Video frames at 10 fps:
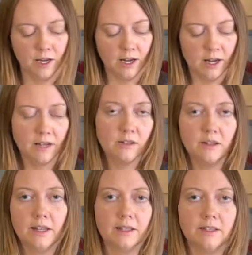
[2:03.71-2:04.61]
And you can
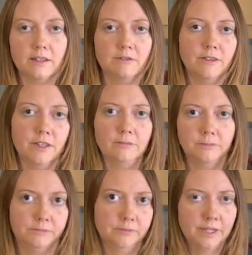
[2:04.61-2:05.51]
let that sit for
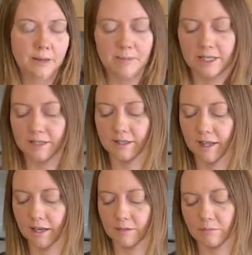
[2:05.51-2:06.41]
10 minutes and
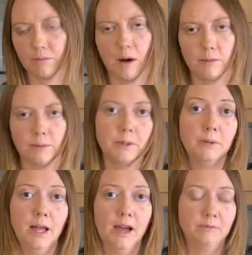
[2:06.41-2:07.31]
then it probably
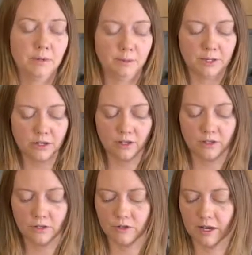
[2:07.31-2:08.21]
will have pretty much all the
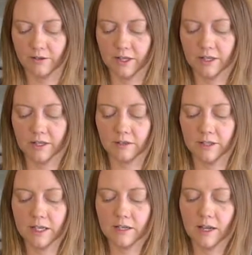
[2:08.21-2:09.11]
juice out of it that you'll
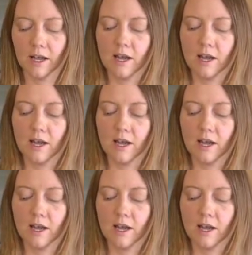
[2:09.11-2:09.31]
need.